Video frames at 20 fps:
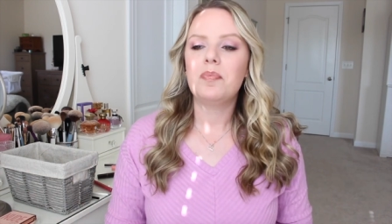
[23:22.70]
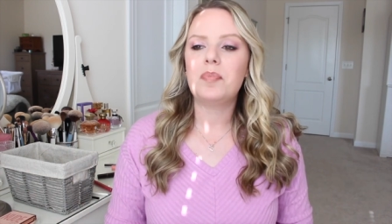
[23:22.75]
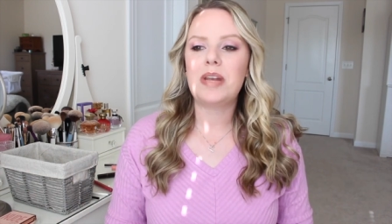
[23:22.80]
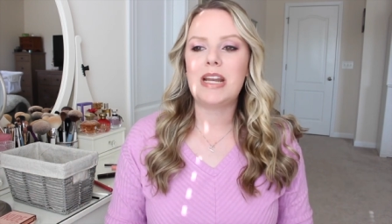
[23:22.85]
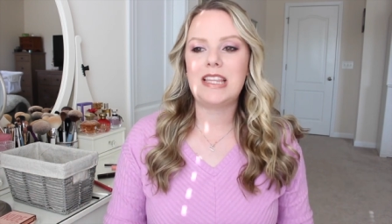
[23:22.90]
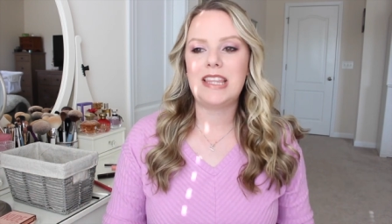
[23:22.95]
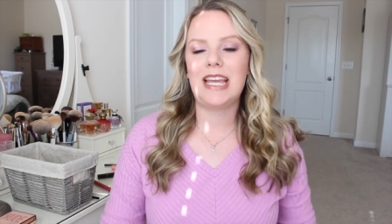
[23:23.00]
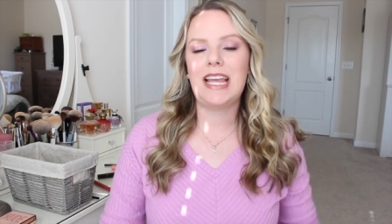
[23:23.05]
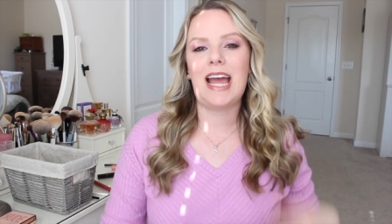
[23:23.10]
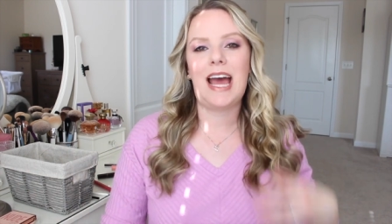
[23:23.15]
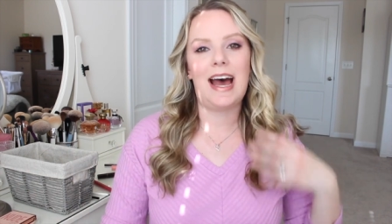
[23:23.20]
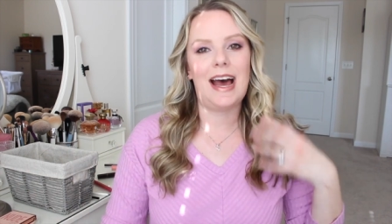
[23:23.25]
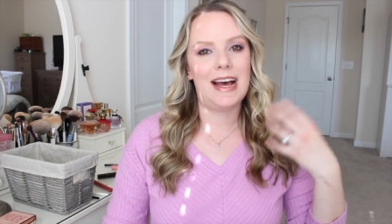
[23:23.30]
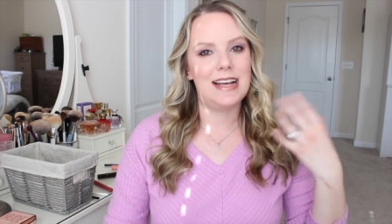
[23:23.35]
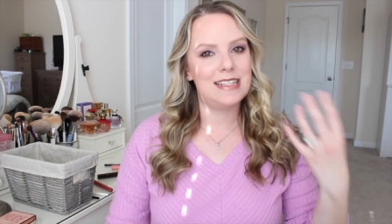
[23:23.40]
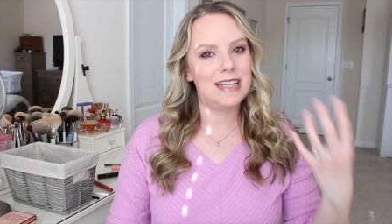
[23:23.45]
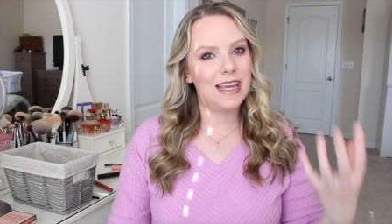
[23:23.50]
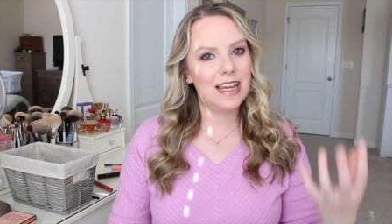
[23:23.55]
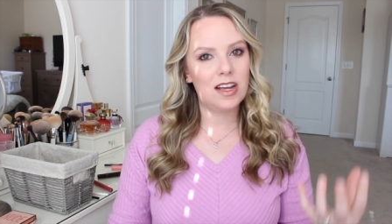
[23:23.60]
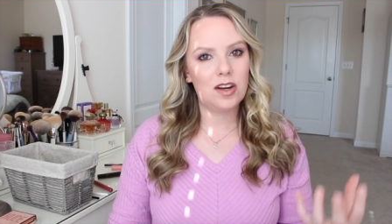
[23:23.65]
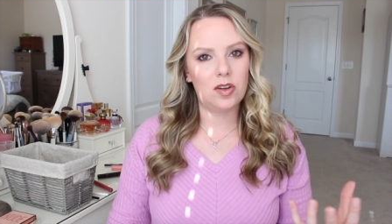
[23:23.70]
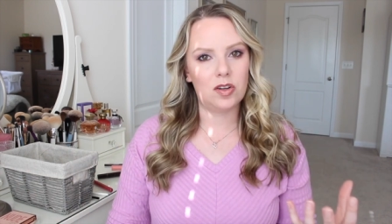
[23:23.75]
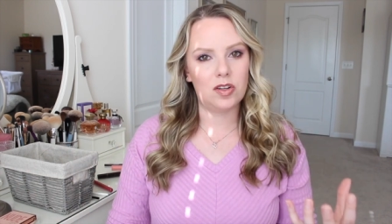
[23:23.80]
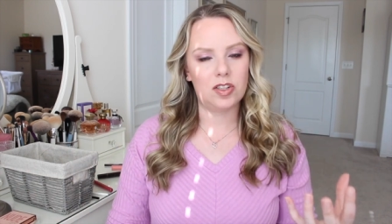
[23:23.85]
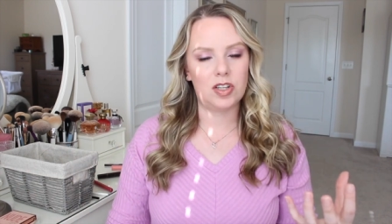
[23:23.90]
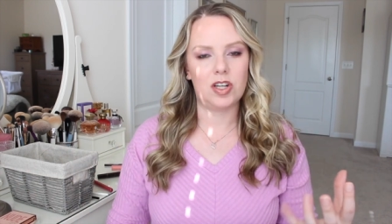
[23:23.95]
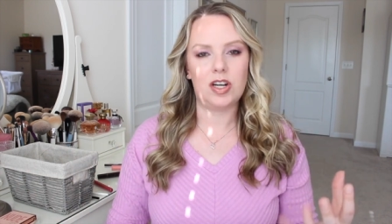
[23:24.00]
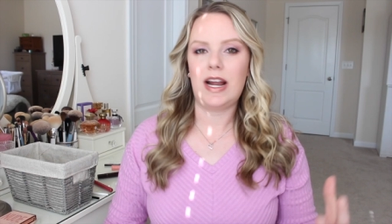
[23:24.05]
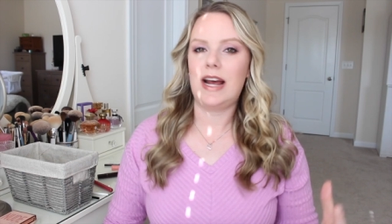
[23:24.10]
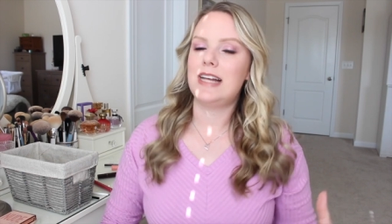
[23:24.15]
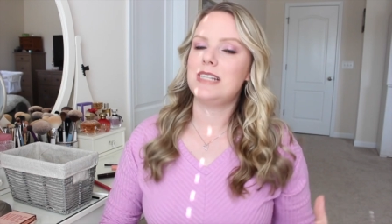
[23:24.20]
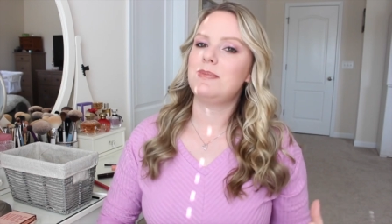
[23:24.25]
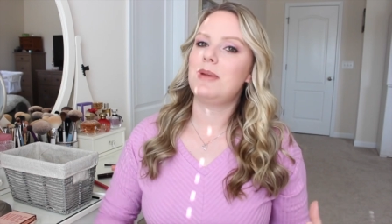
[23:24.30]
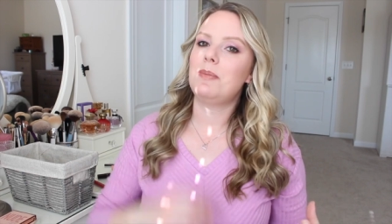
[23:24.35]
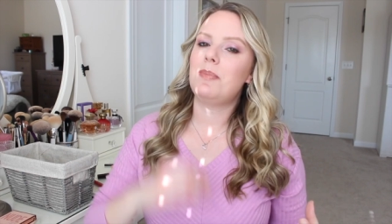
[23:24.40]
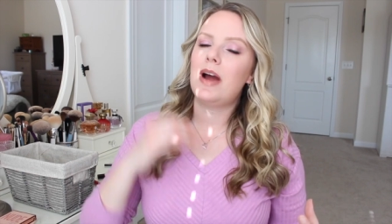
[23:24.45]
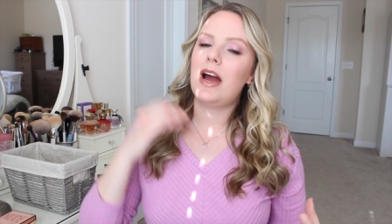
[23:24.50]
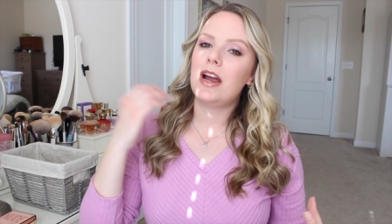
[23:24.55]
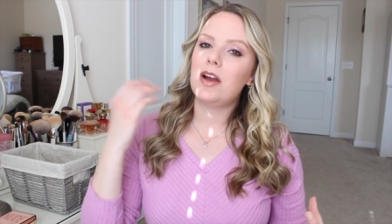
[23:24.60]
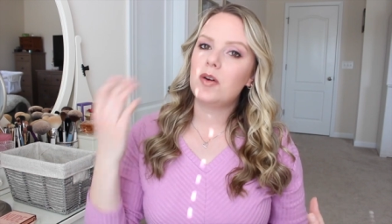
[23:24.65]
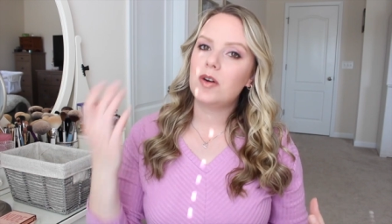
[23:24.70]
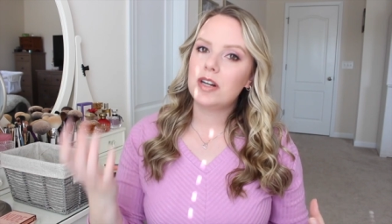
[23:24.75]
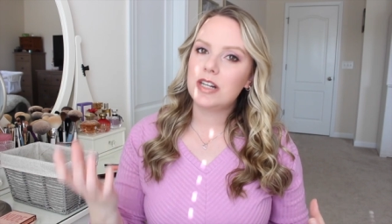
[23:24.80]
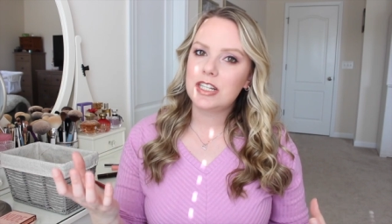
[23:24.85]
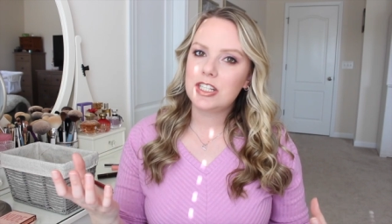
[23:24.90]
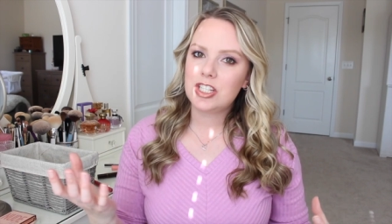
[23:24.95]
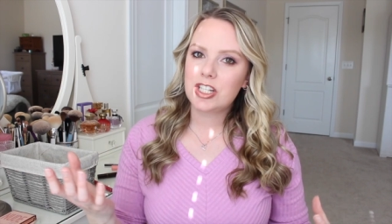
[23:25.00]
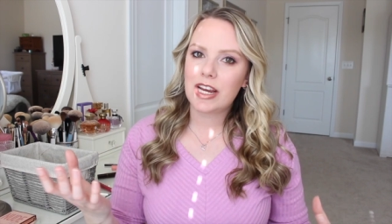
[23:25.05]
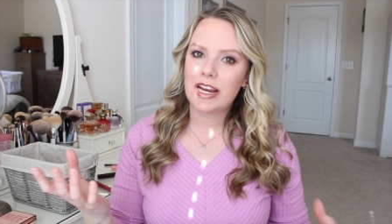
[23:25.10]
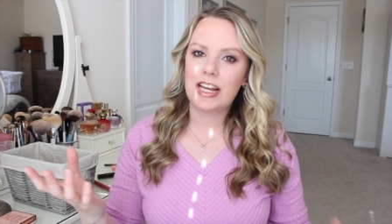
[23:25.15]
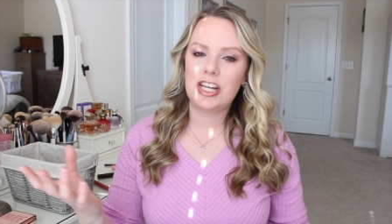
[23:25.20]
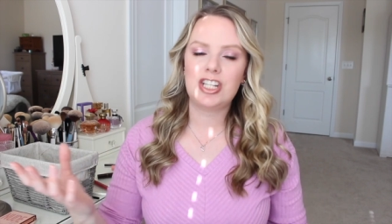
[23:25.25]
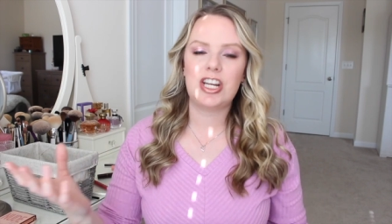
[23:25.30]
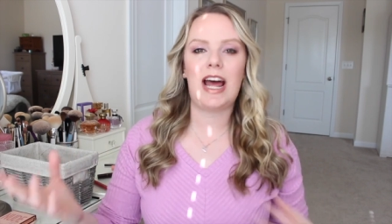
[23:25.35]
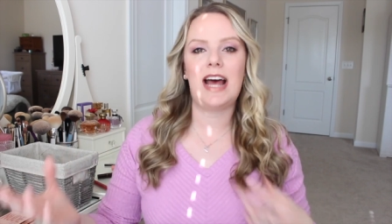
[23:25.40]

but I think as I get older, as my priorities change,